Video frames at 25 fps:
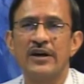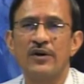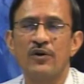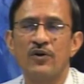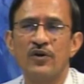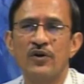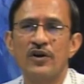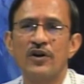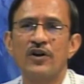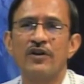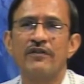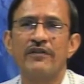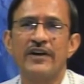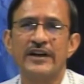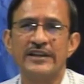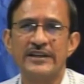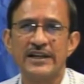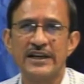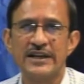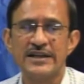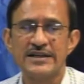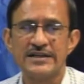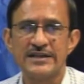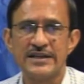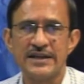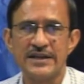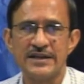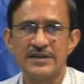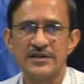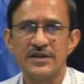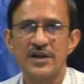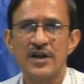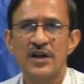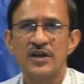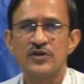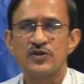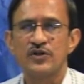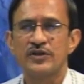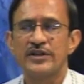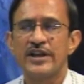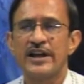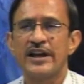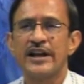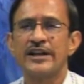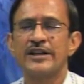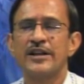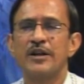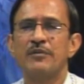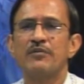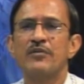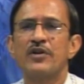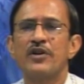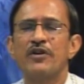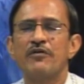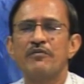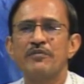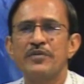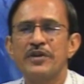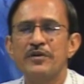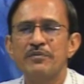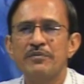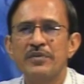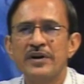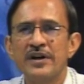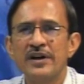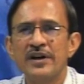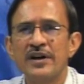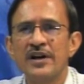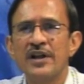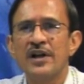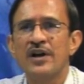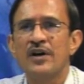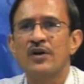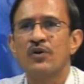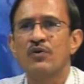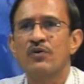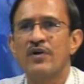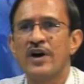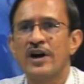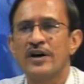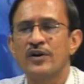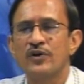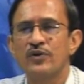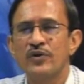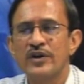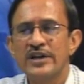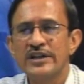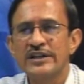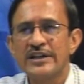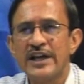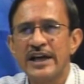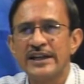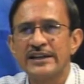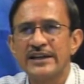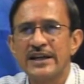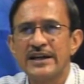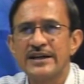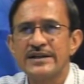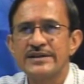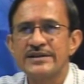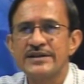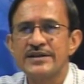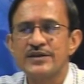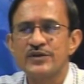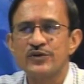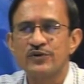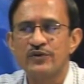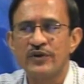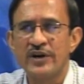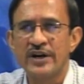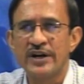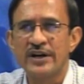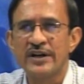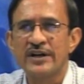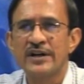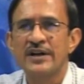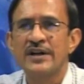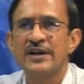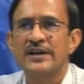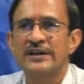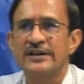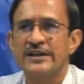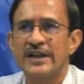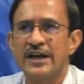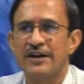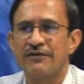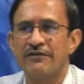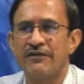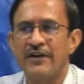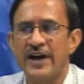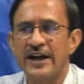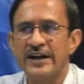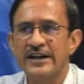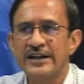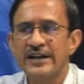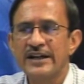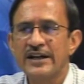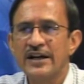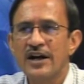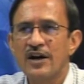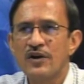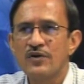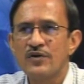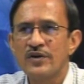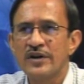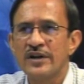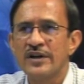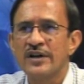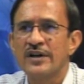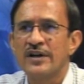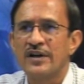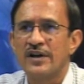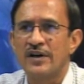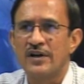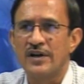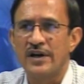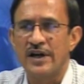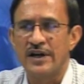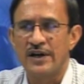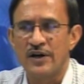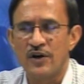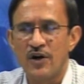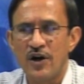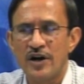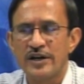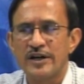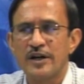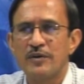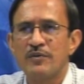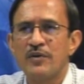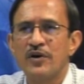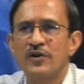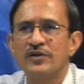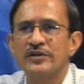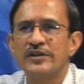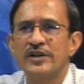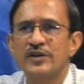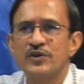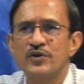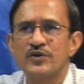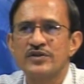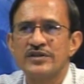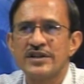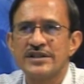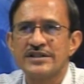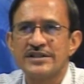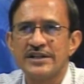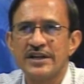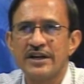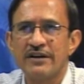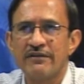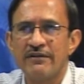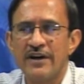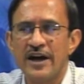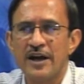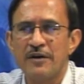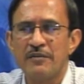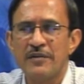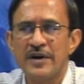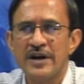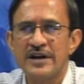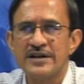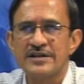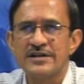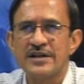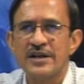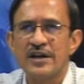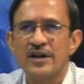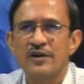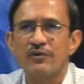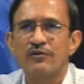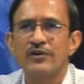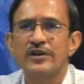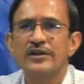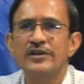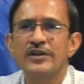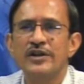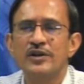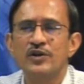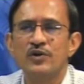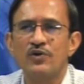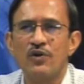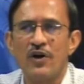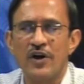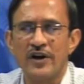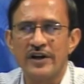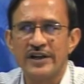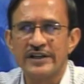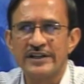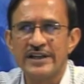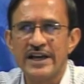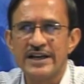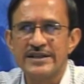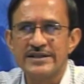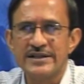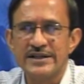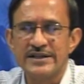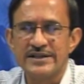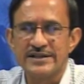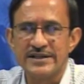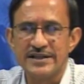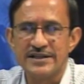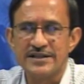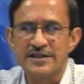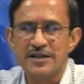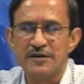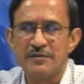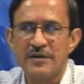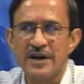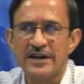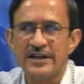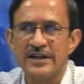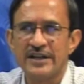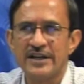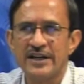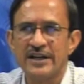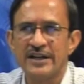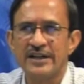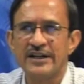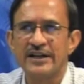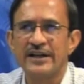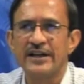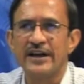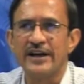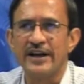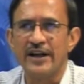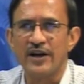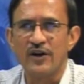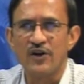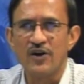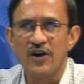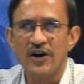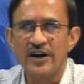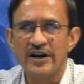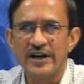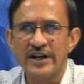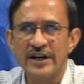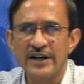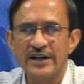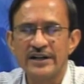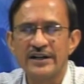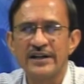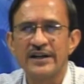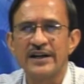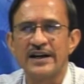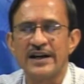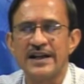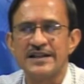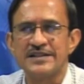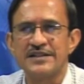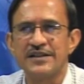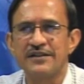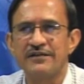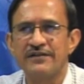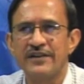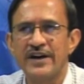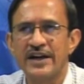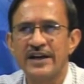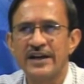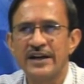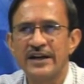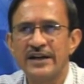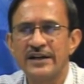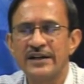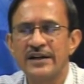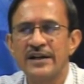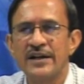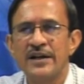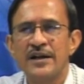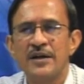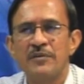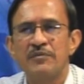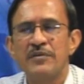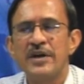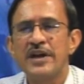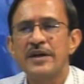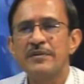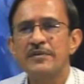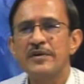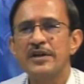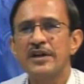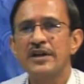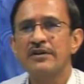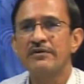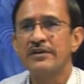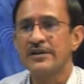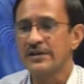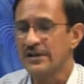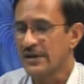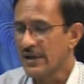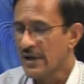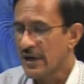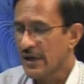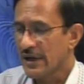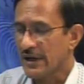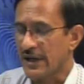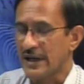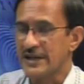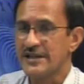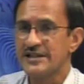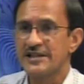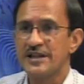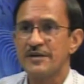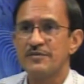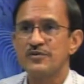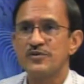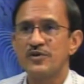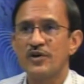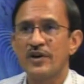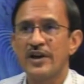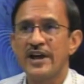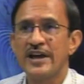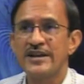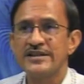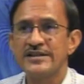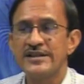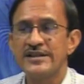whole of analysis, so there are number of people who are doing the analysis work. They are finding out a lot about the user's requirements. We need to organize it systematically, record it, classify it, maybe even conceptualize